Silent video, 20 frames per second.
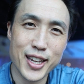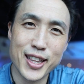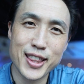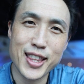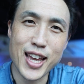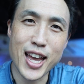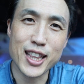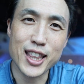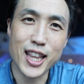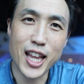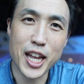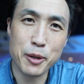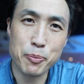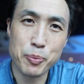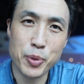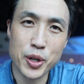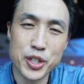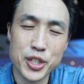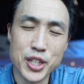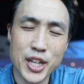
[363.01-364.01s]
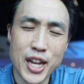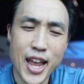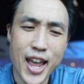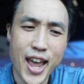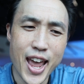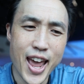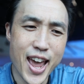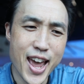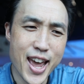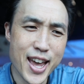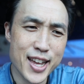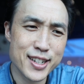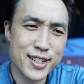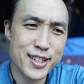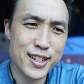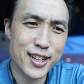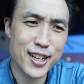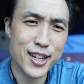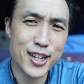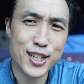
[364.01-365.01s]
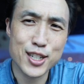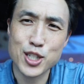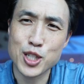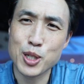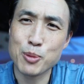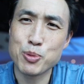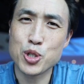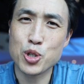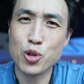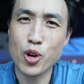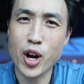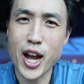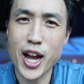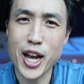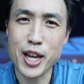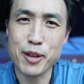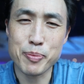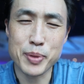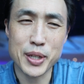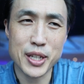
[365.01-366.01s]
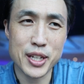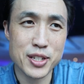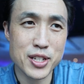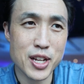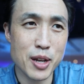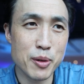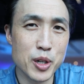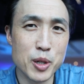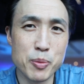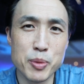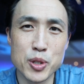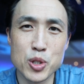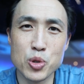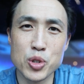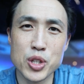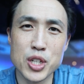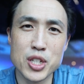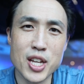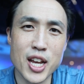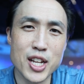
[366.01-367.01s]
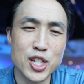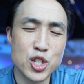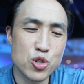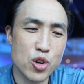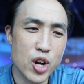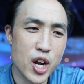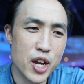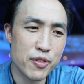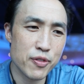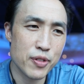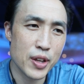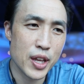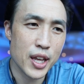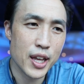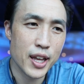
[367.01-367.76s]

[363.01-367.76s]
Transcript: hit that like button and uh, subscribe, because I'm going to be doing the test drive.